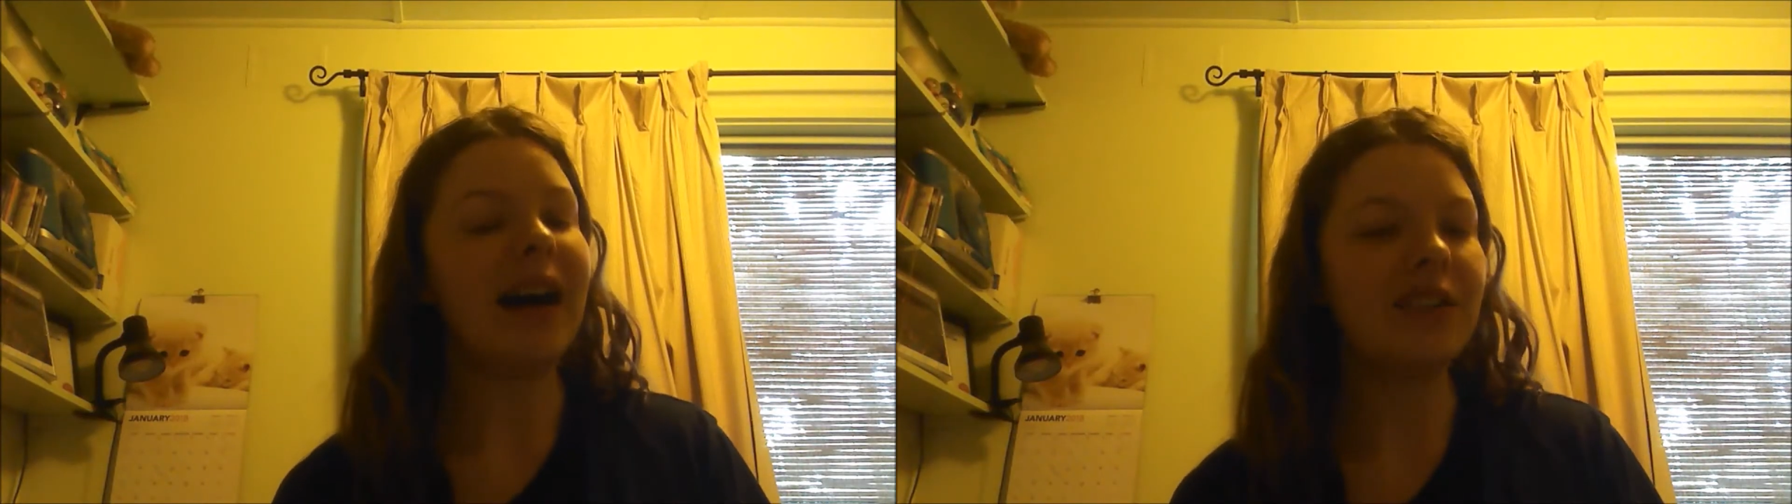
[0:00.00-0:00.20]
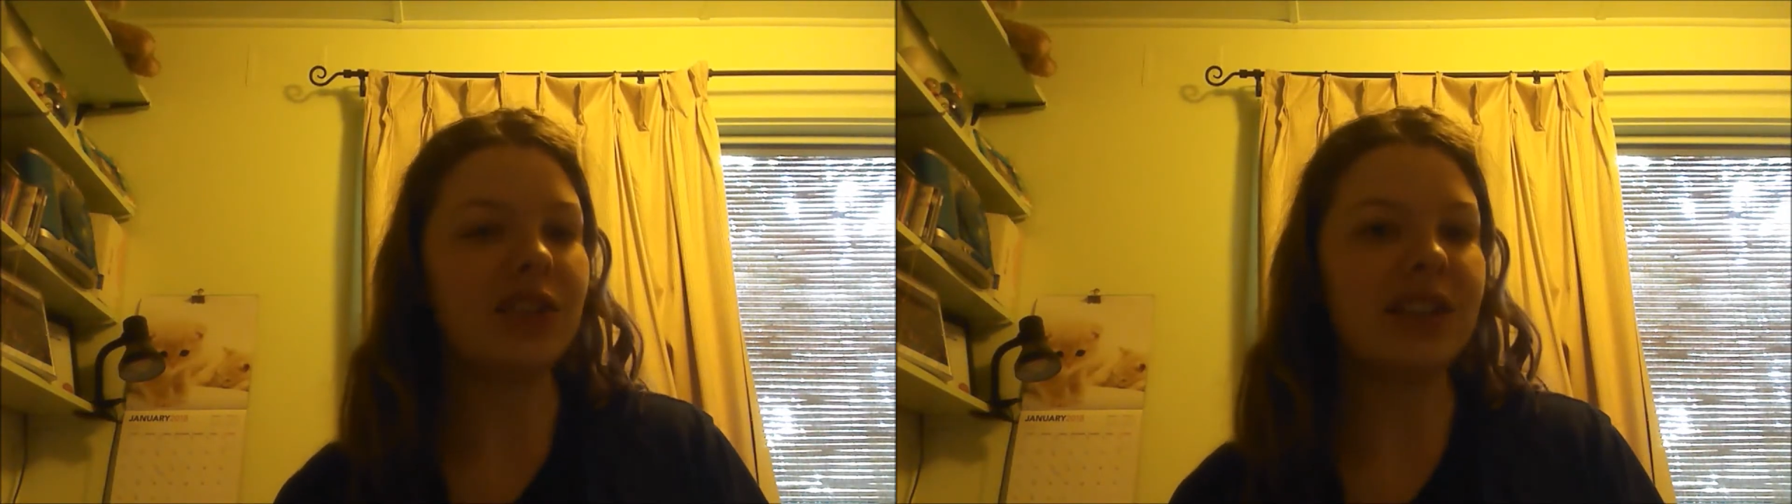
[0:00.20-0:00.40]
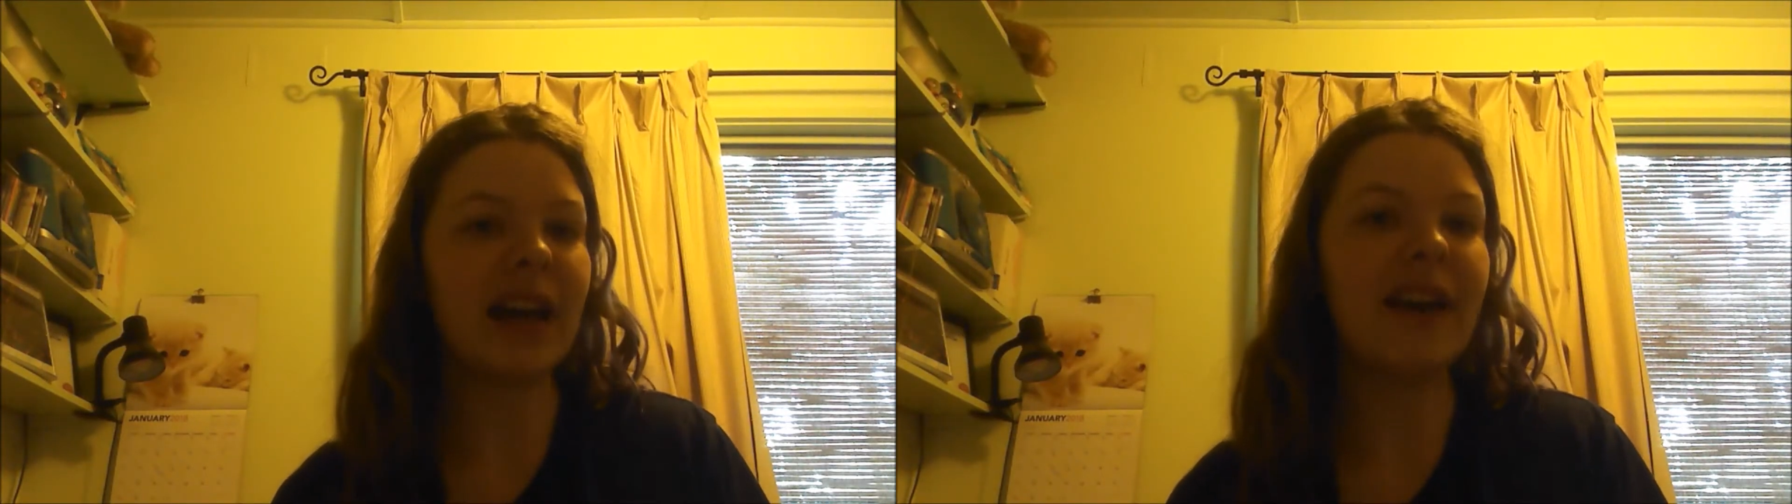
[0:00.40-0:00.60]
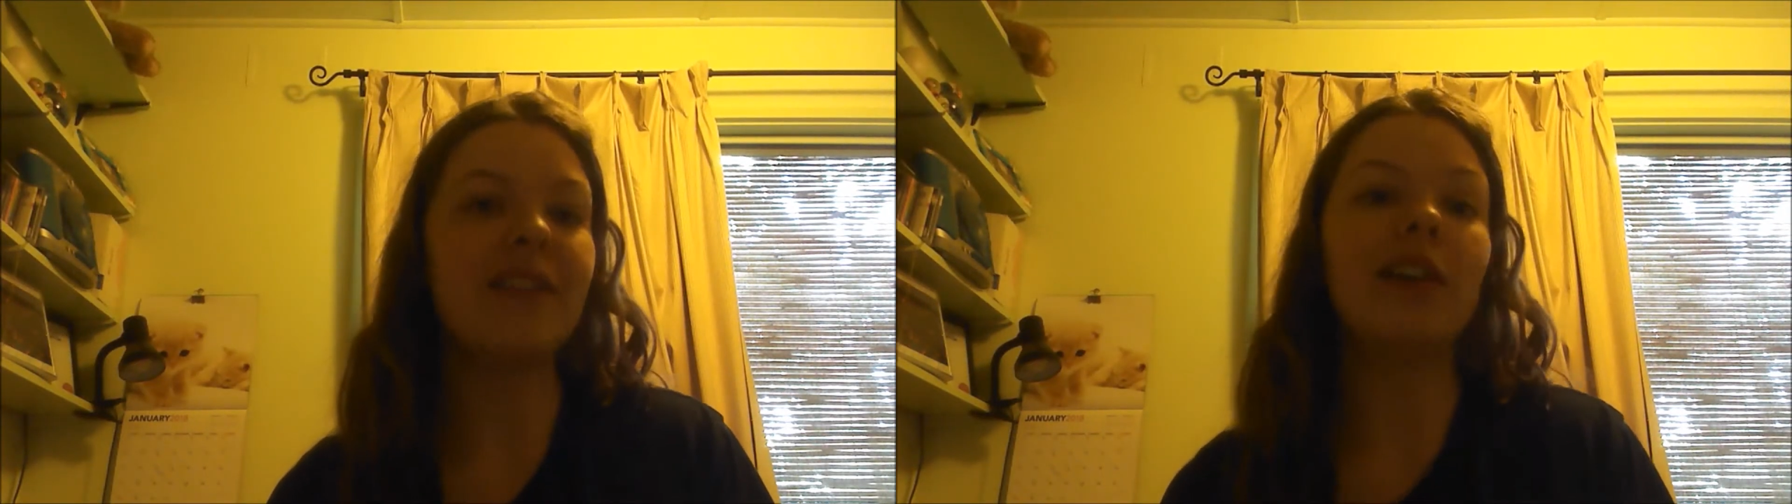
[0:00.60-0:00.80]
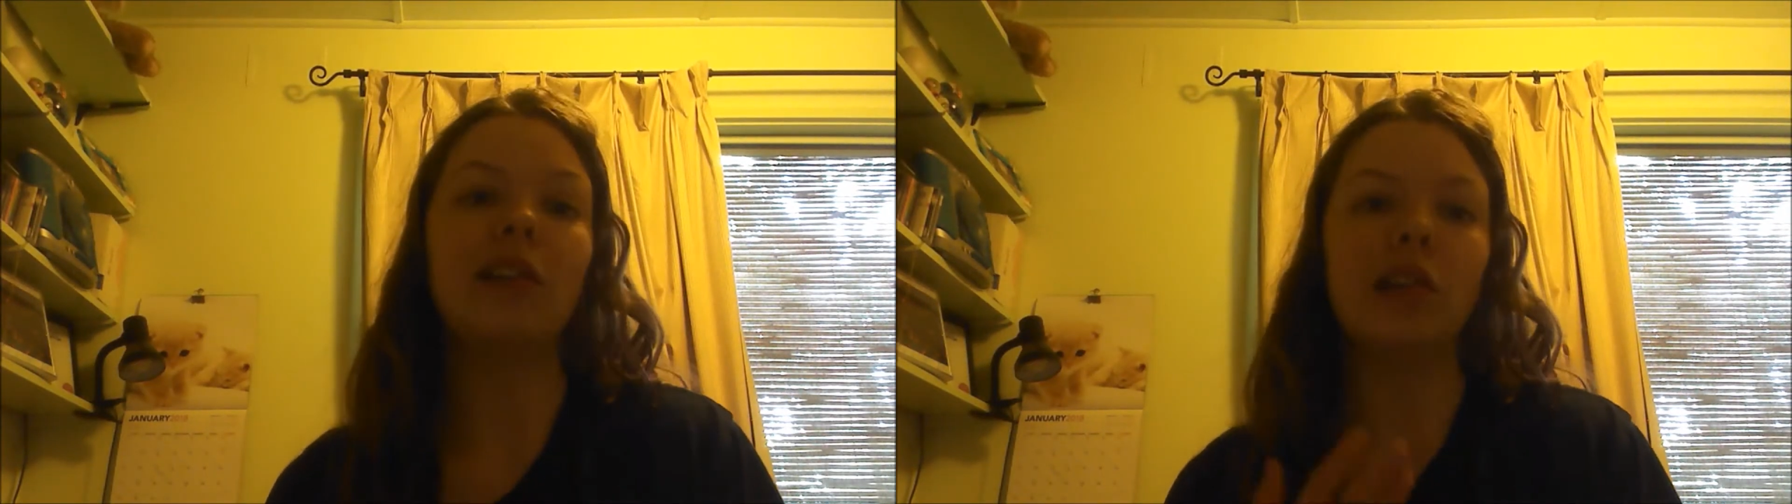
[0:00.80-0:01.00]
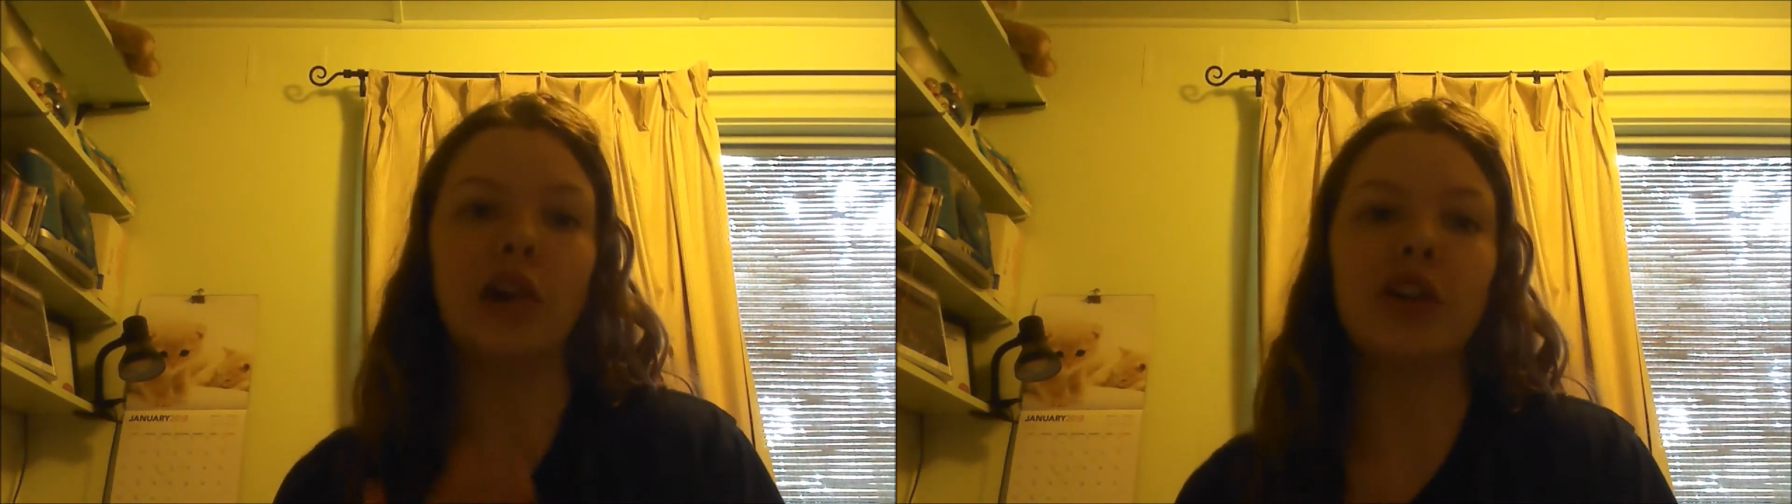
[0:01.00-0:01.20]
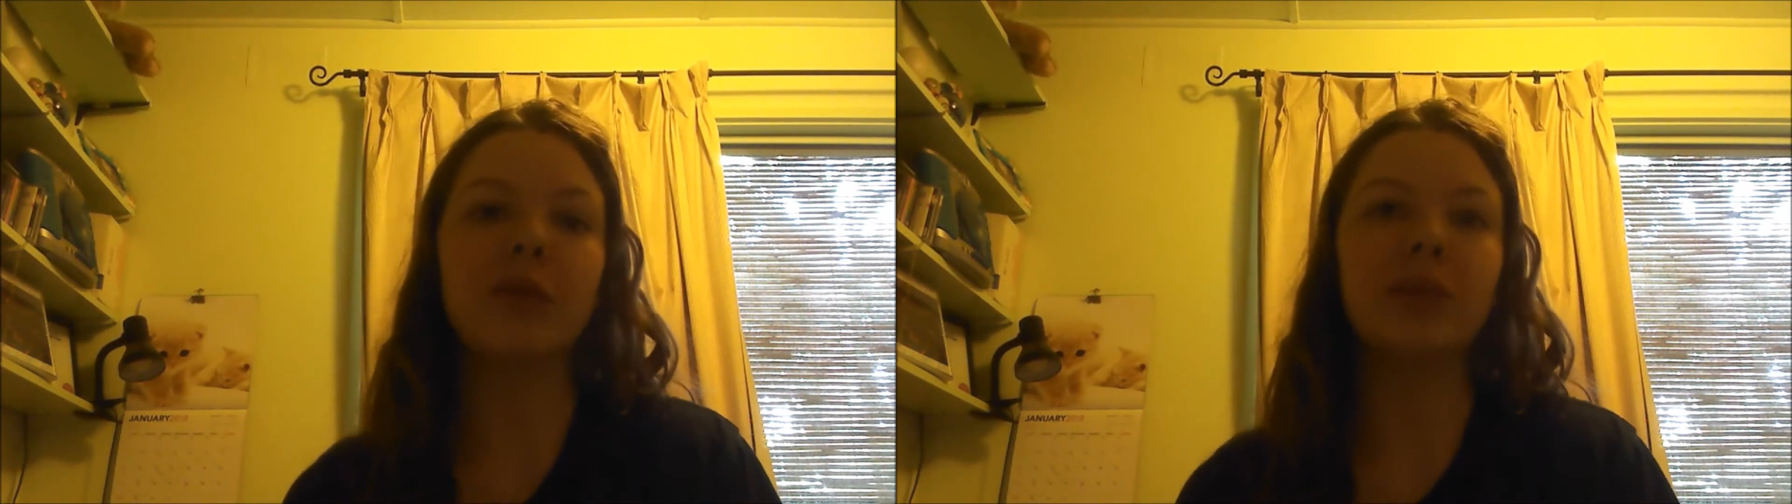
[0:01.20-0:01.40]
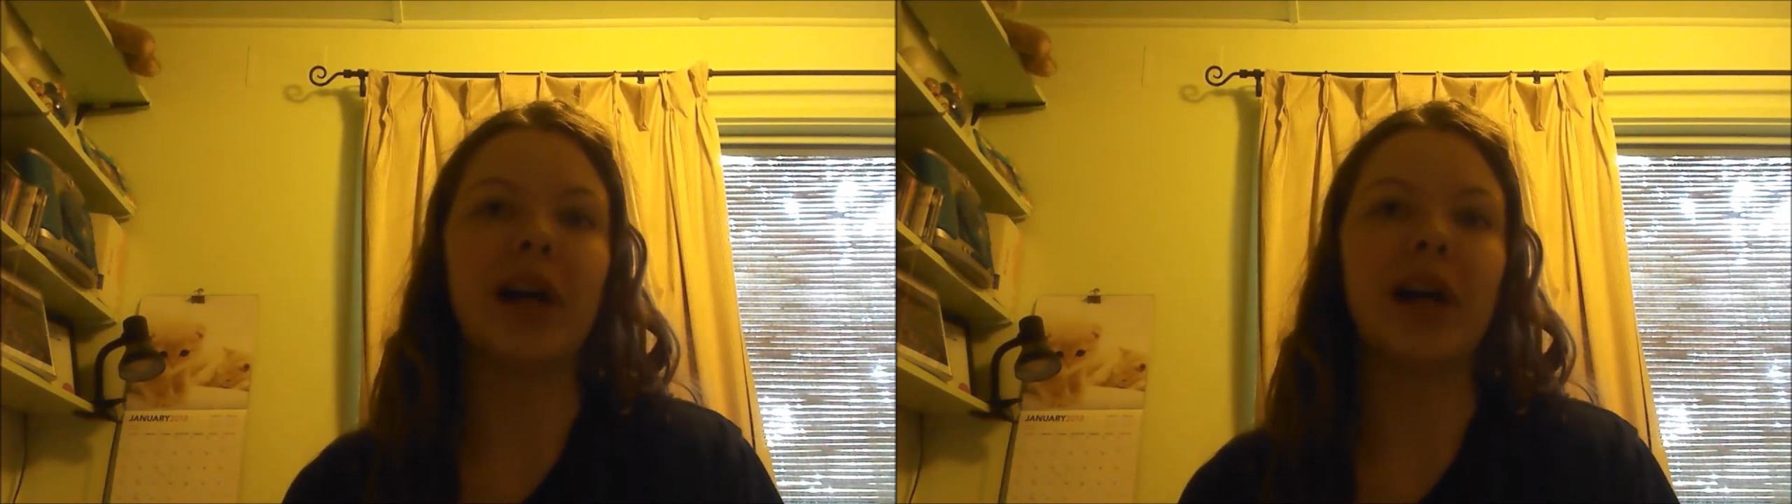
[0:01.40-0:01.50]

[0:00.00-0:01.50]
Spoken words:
I just have a lot of